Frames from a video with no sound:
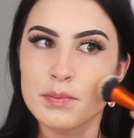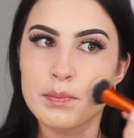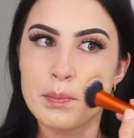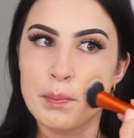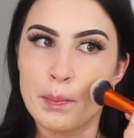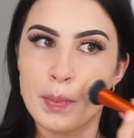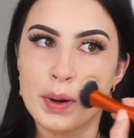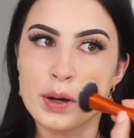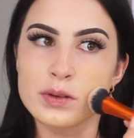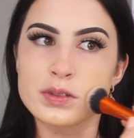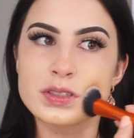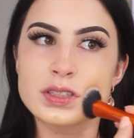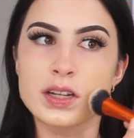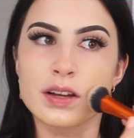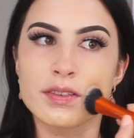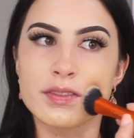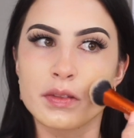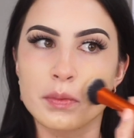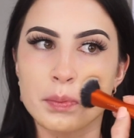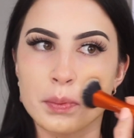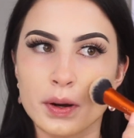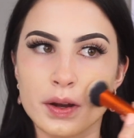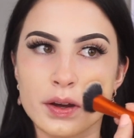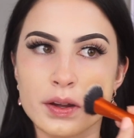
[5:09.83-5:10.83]
most of
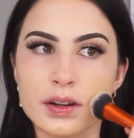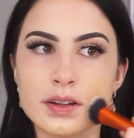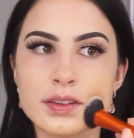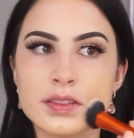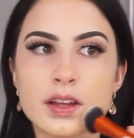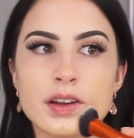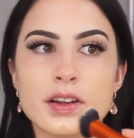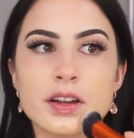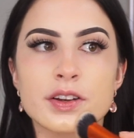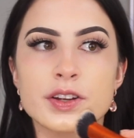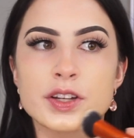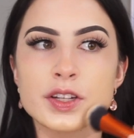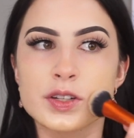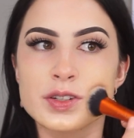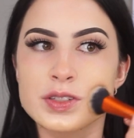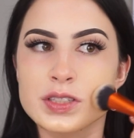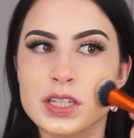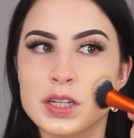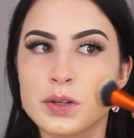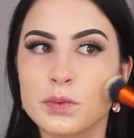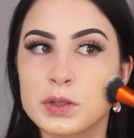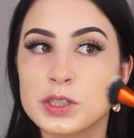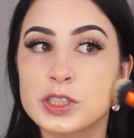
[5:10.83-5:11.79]
the product that you're using,